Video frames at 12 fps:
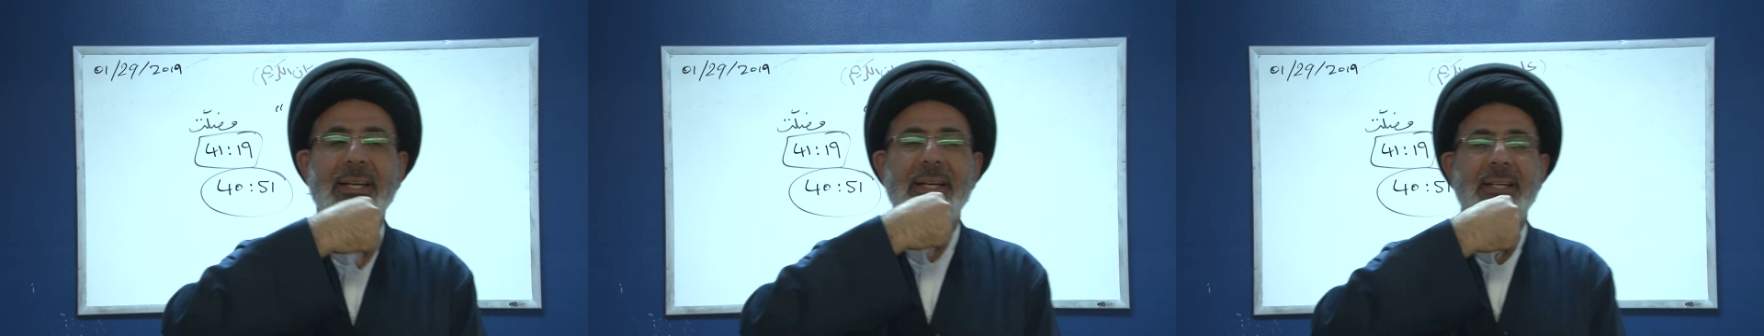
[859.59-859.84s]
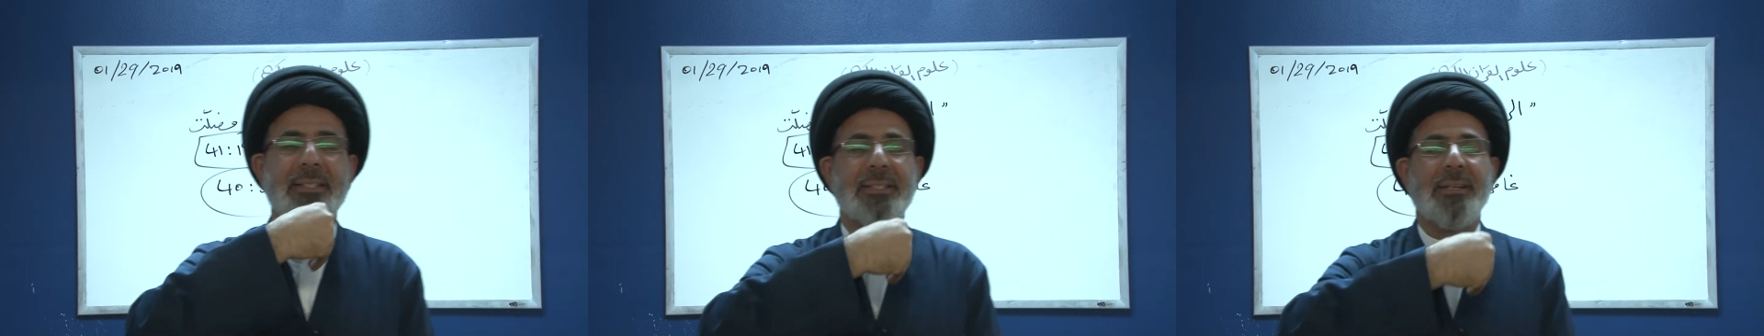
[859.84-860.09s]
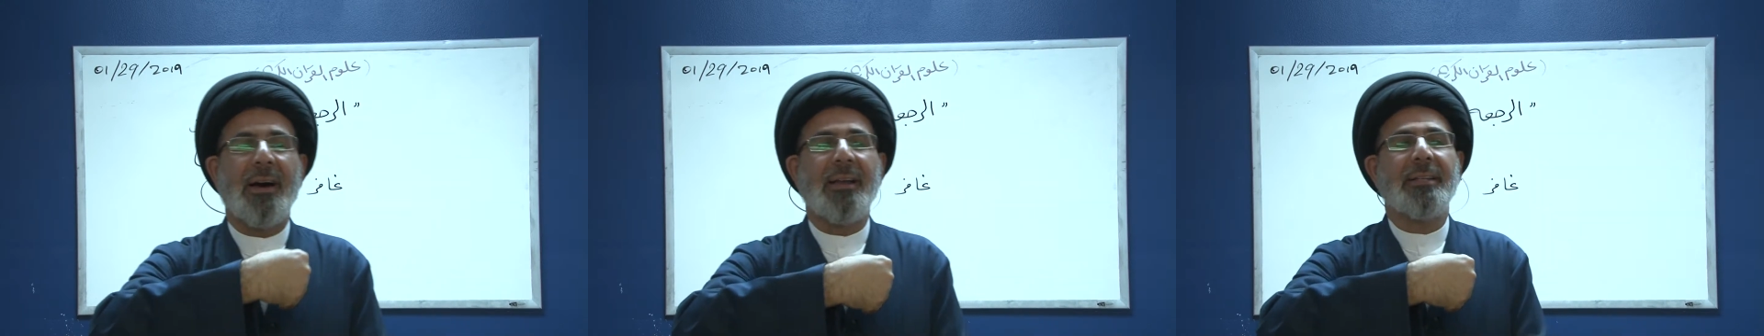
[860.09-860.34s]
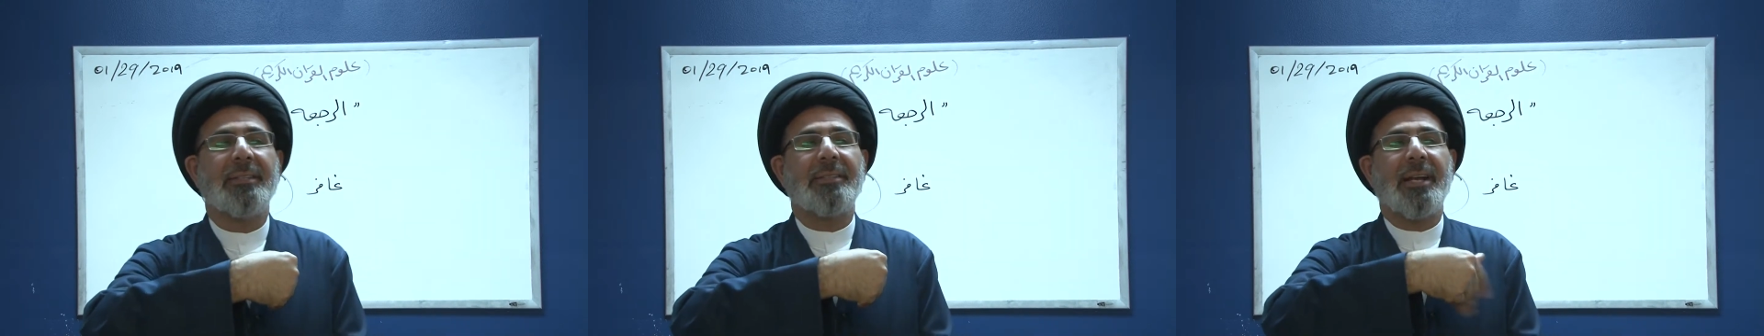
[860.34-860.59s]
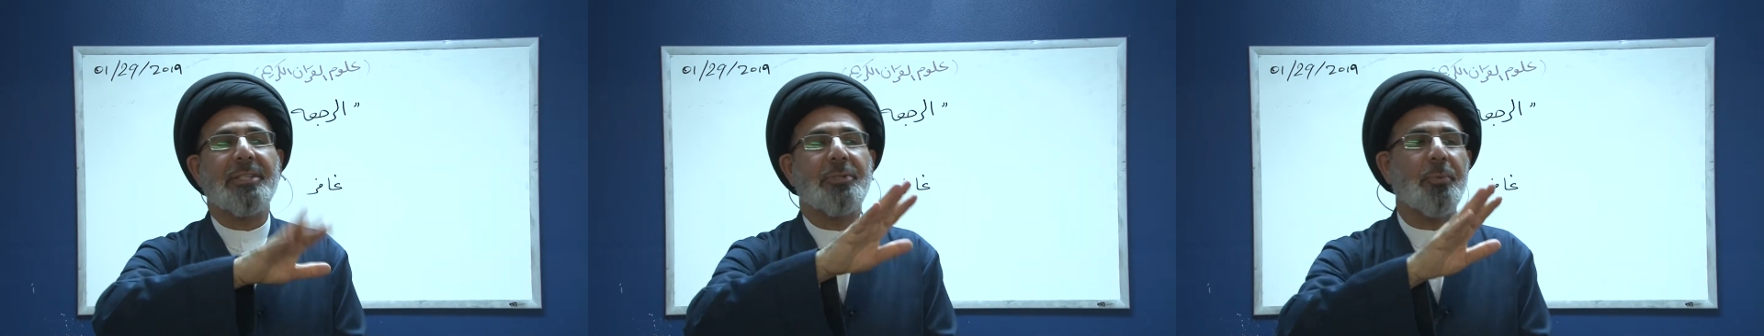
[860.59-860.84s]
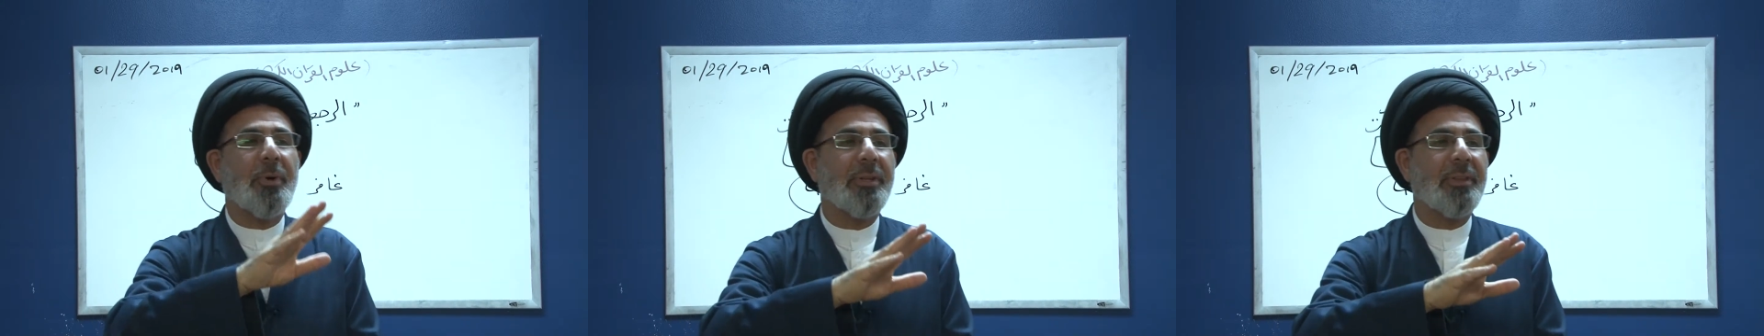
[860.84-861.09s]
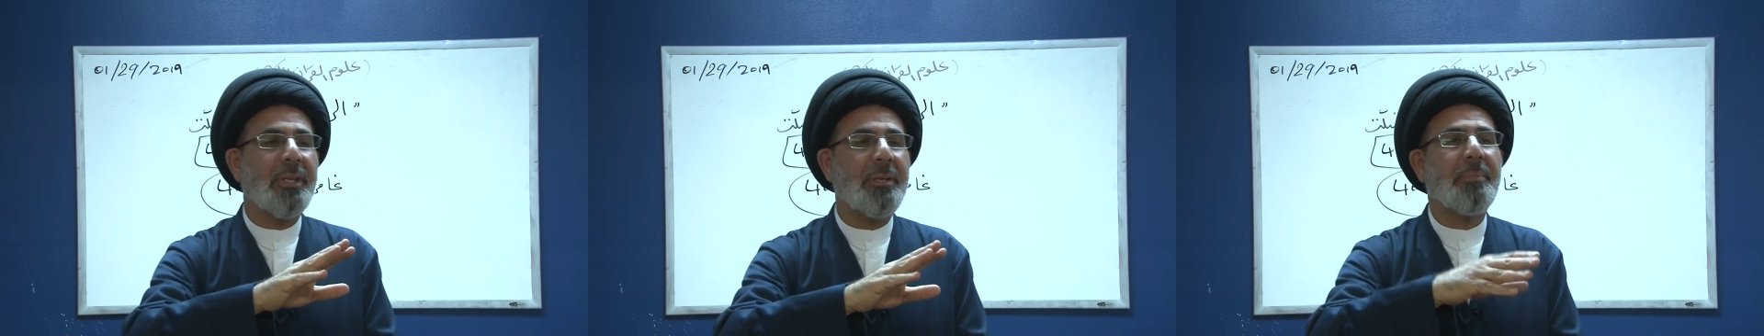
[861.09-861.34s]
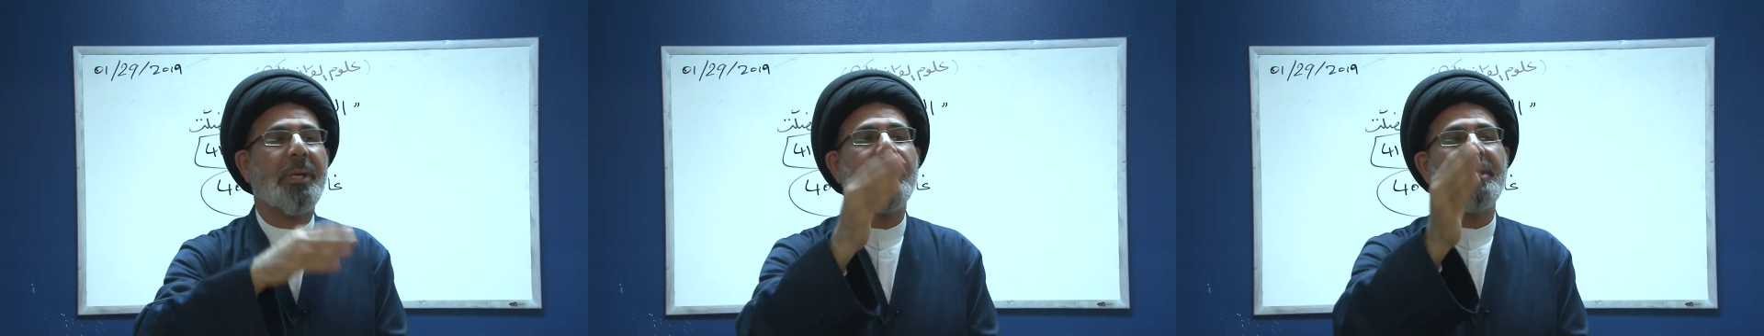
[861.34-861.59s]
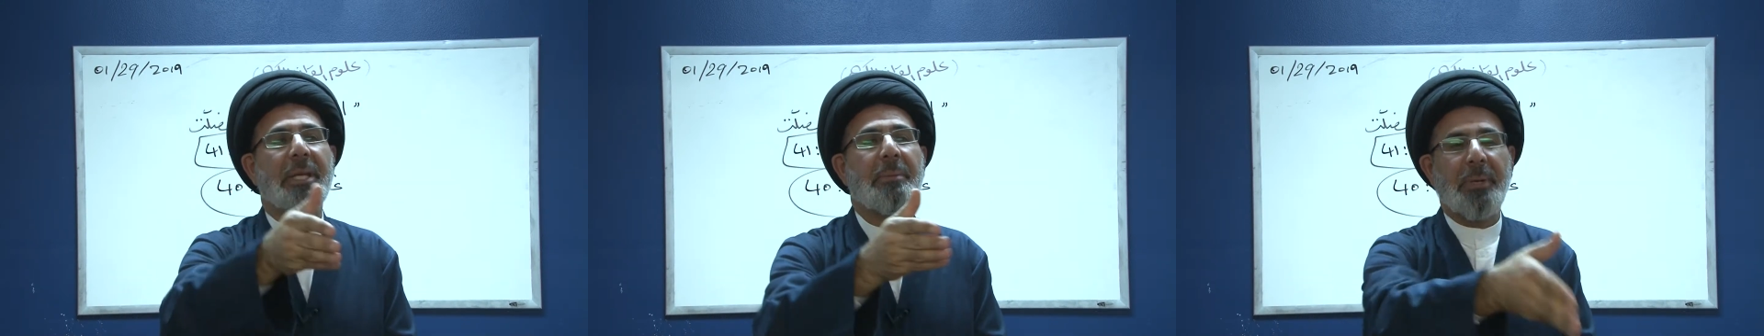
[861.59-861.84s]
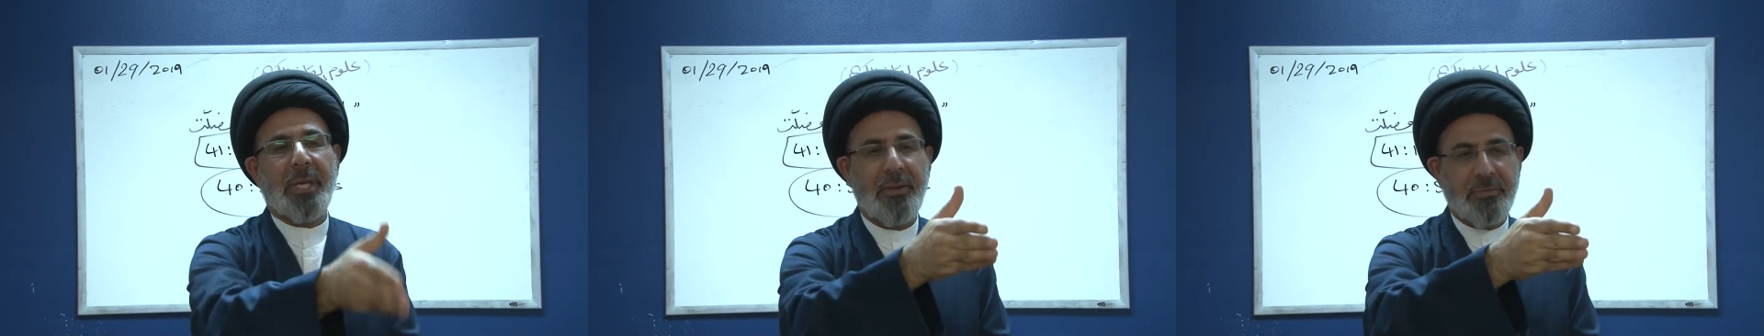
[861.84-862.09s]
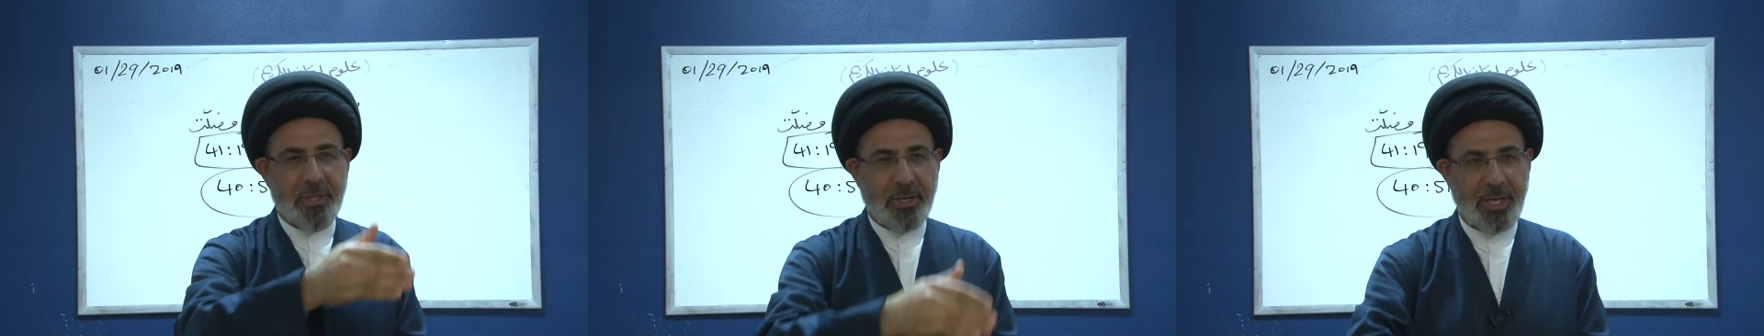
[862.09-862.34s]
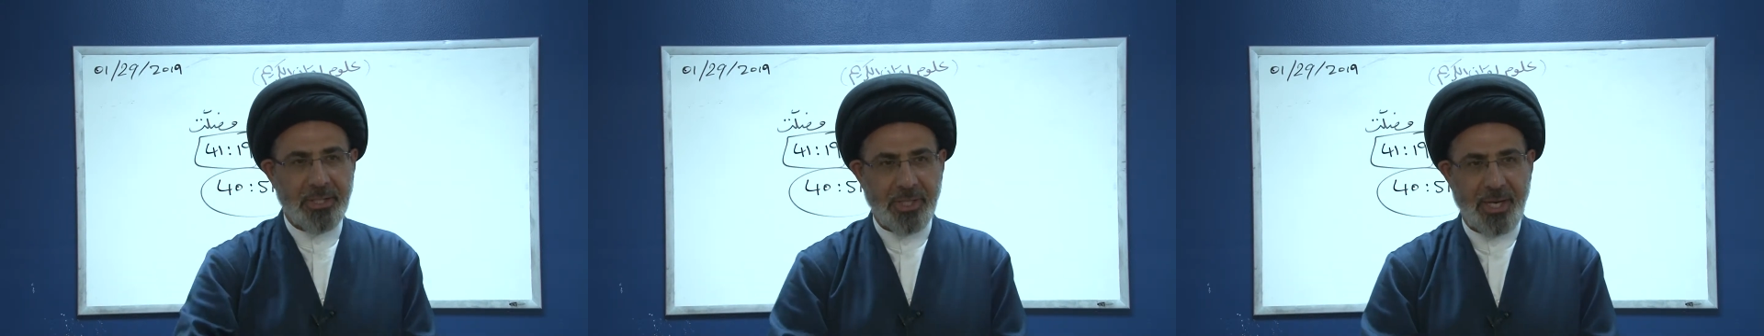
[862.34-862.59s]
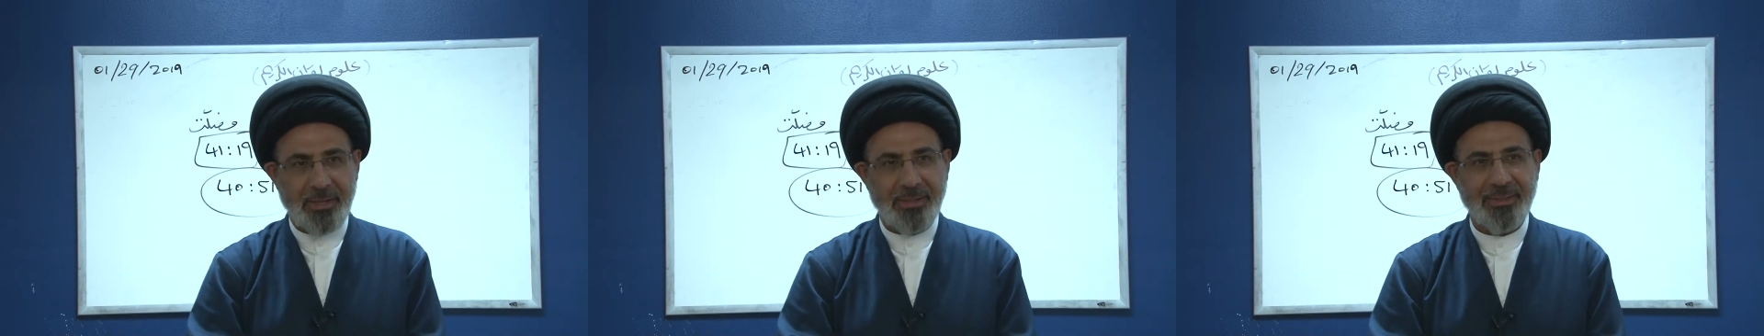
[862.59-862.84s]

is non-trustworthy because he believes in Raj'ah.